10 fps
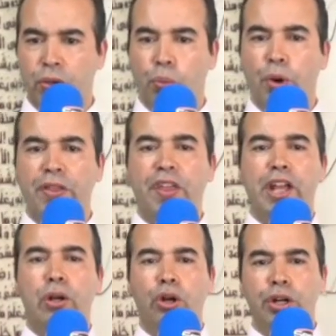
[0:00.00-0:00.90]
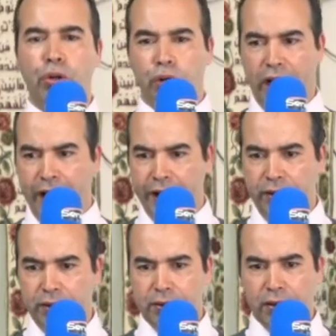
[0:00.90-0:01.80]
when they learn
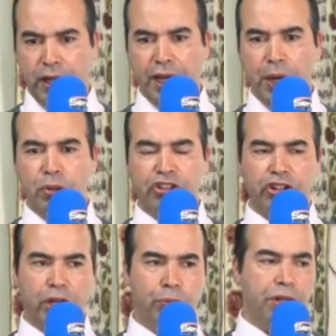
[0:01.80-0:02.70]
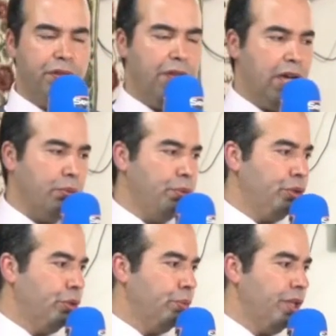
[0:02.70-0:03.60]
Quran, and I will share with
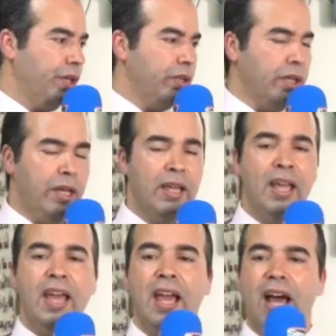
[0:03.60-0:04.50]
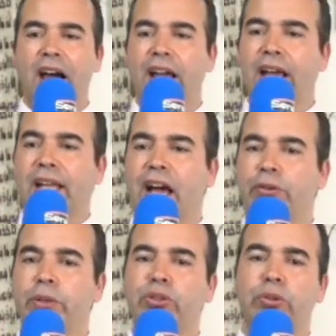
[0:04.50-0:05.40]
you within a, I allow
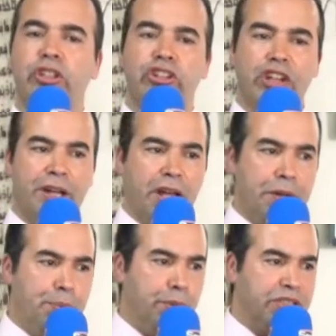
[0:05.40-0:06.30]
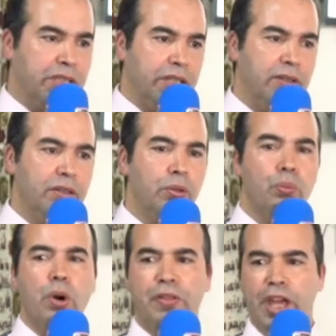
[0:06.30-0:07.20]
them to teach another person
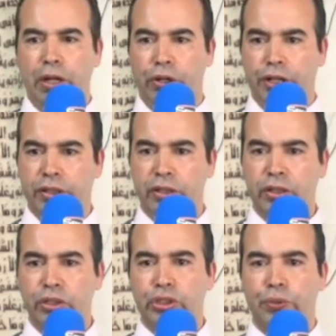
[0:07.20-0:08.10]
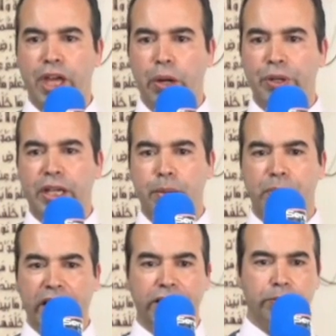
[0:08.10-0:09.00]
what they learn so that we can
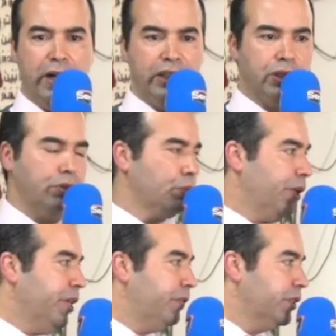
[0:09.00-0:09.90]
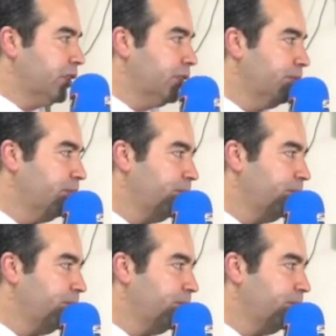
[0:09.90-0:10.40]
maximize those benefits.